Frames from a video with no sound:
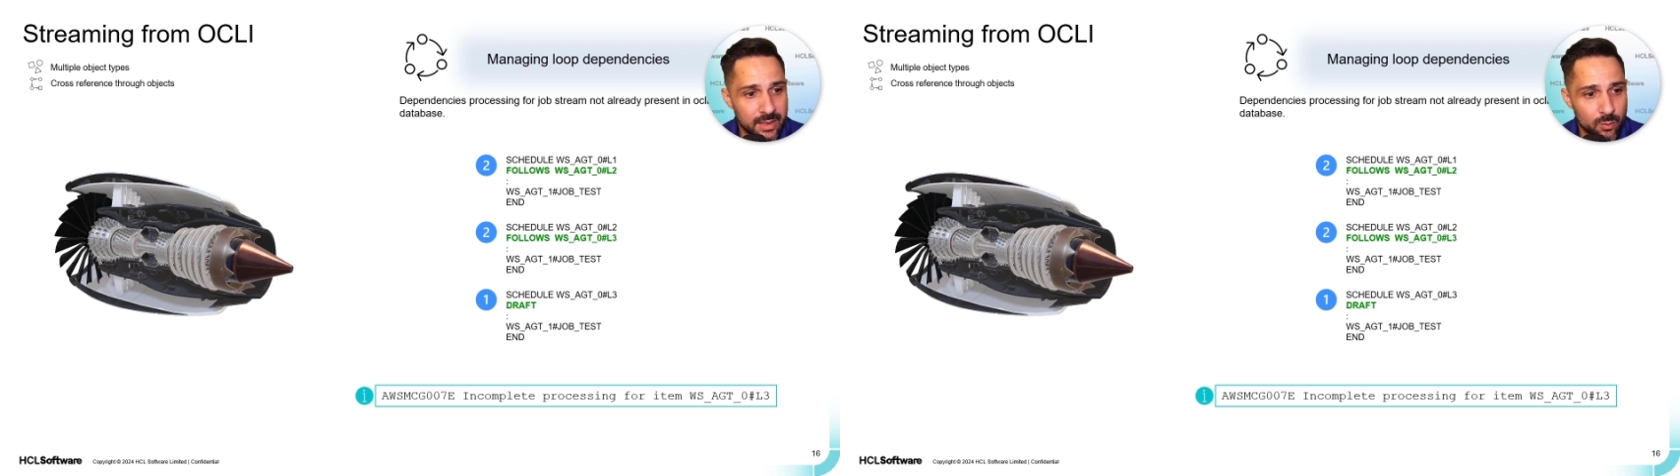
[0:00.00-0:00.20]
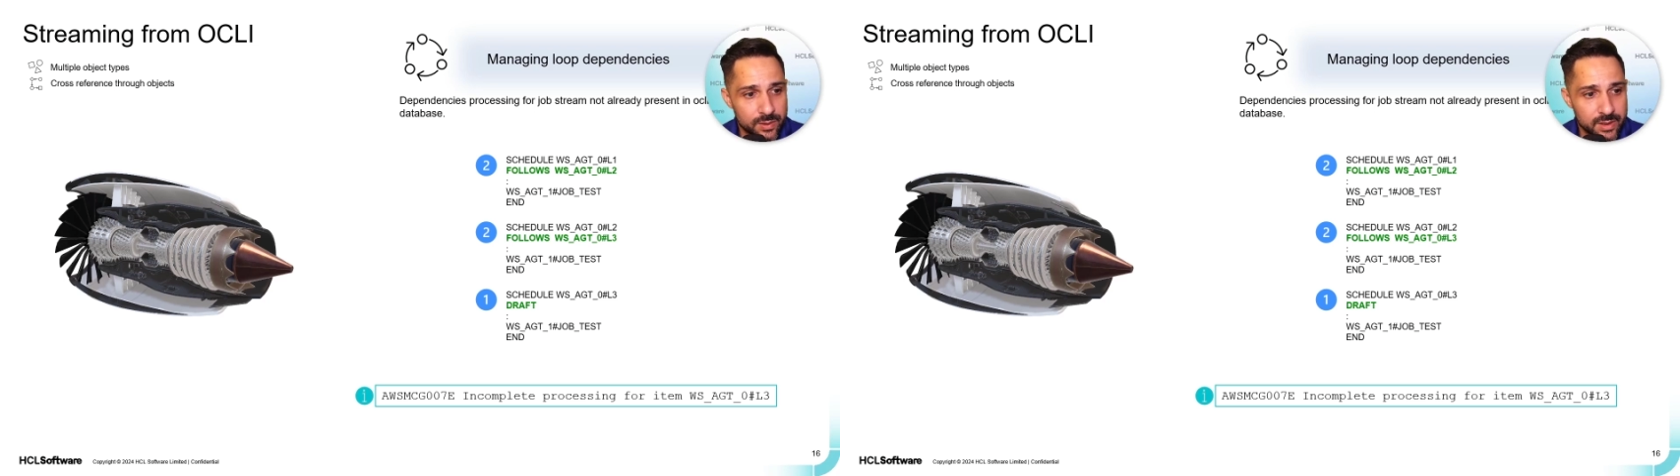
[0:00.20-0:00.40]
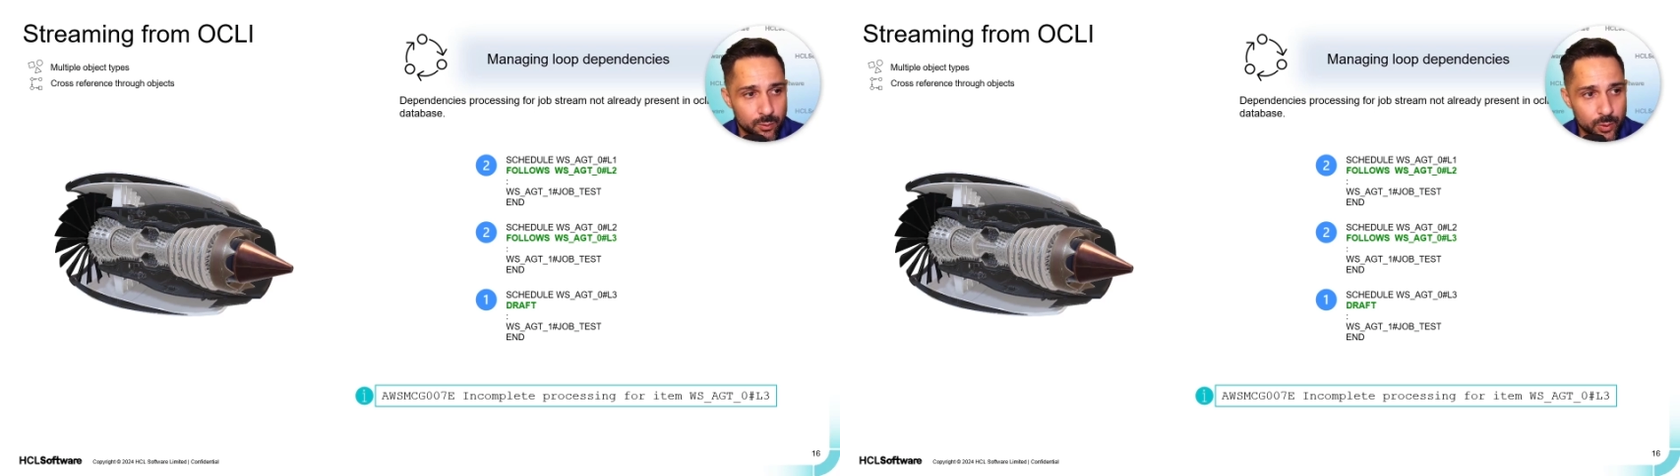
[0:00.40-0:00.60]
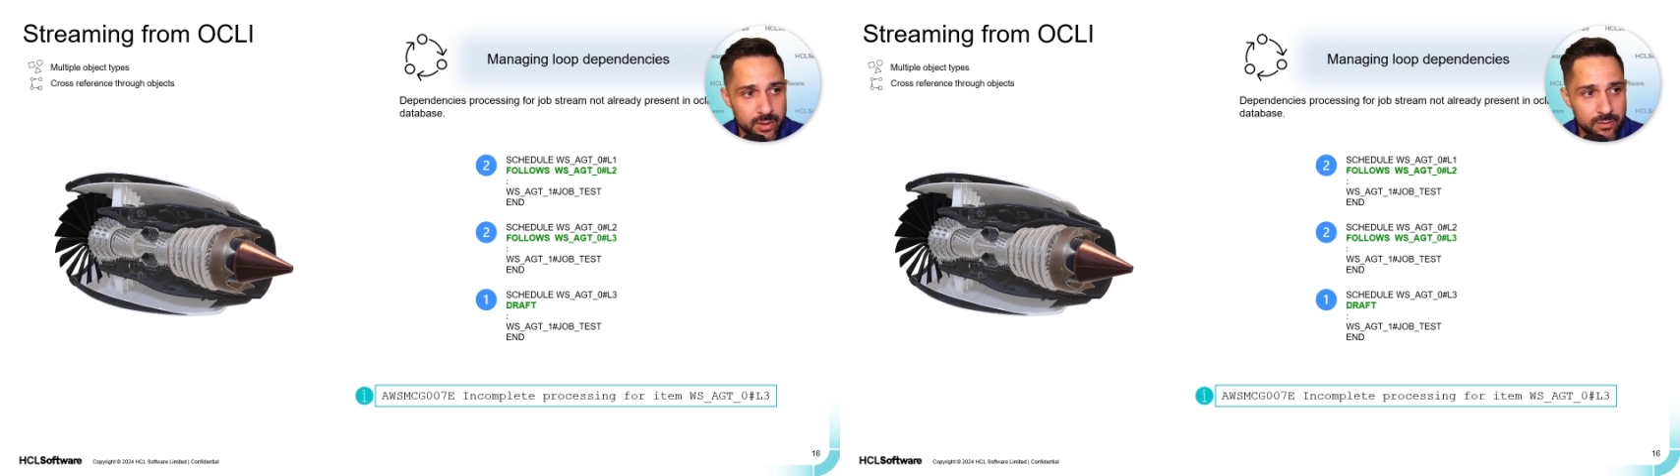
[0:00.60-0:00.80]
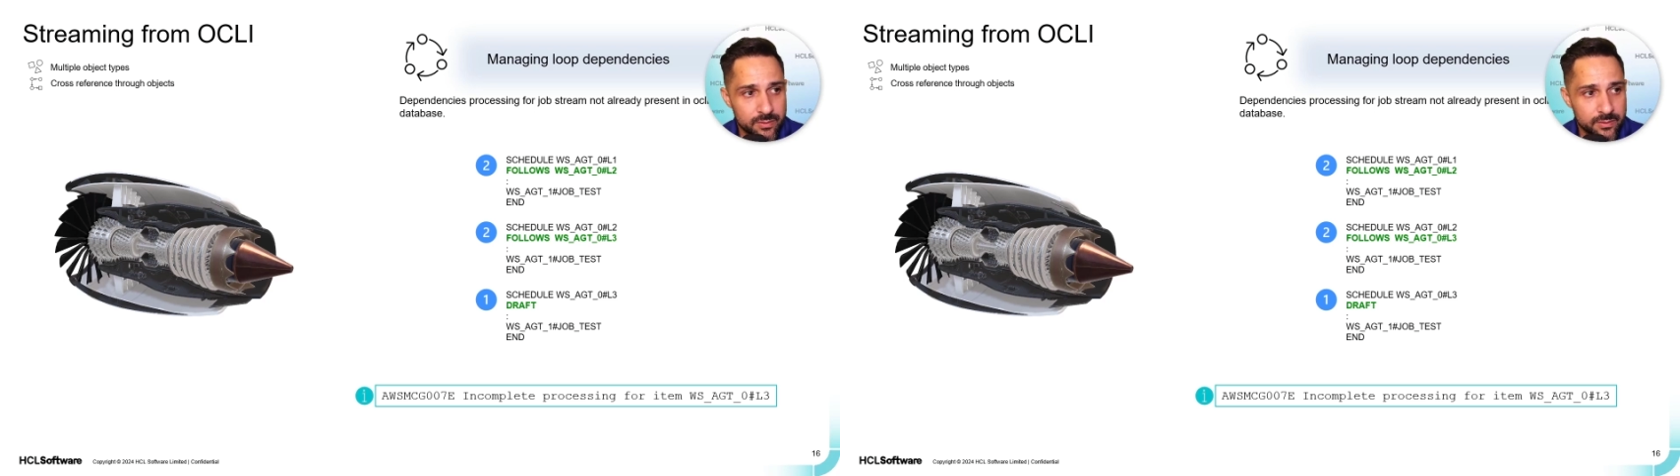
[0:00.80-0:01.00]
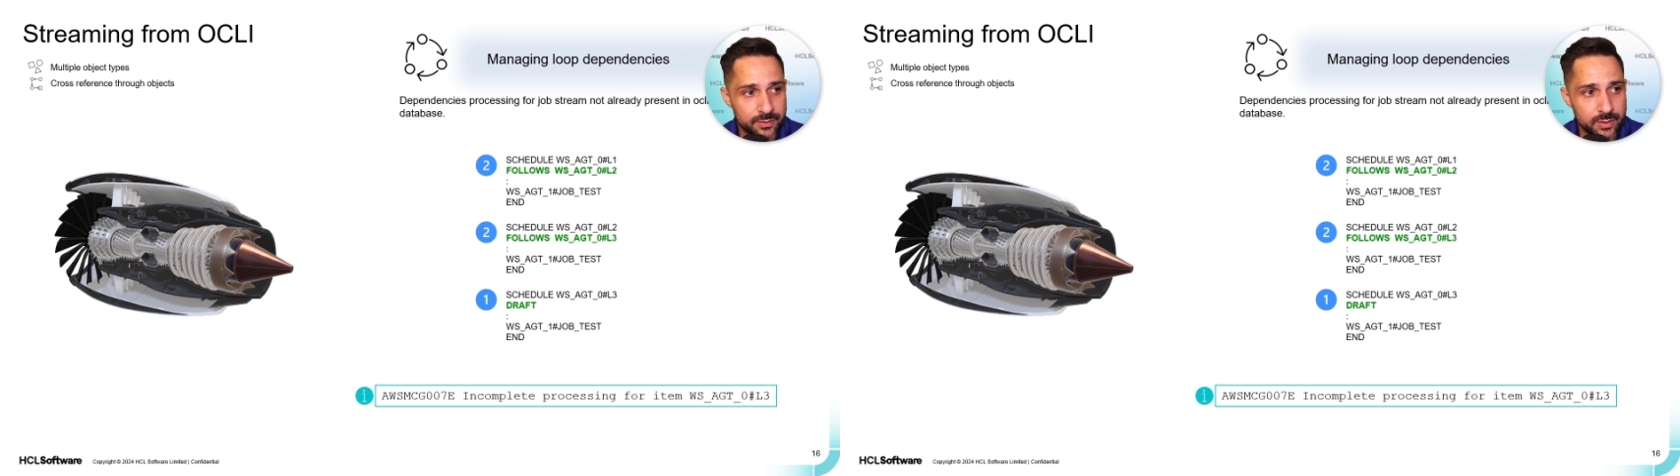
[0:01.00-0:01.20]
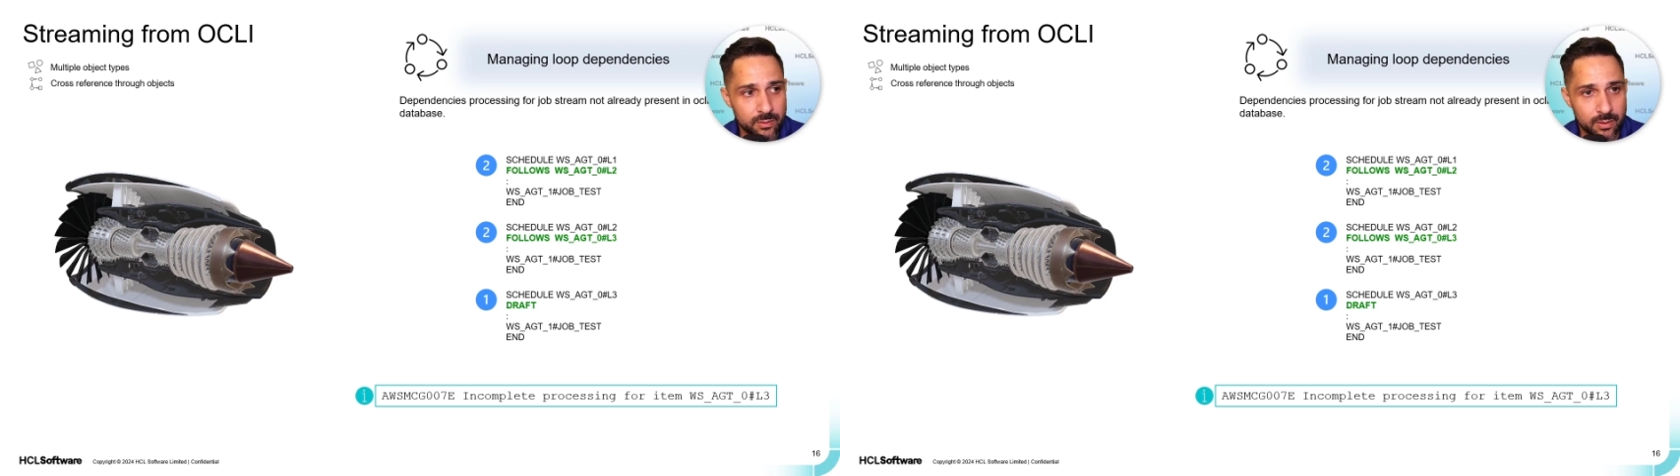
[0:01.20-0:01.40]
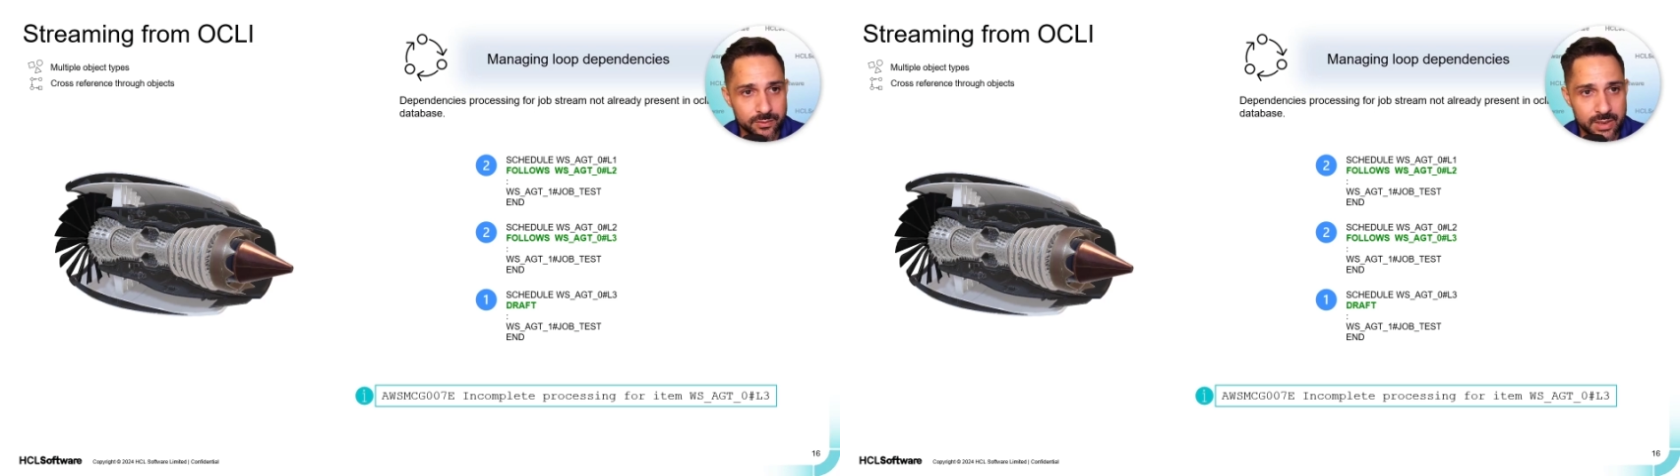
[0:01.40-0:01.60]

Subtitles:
was a quick overview on the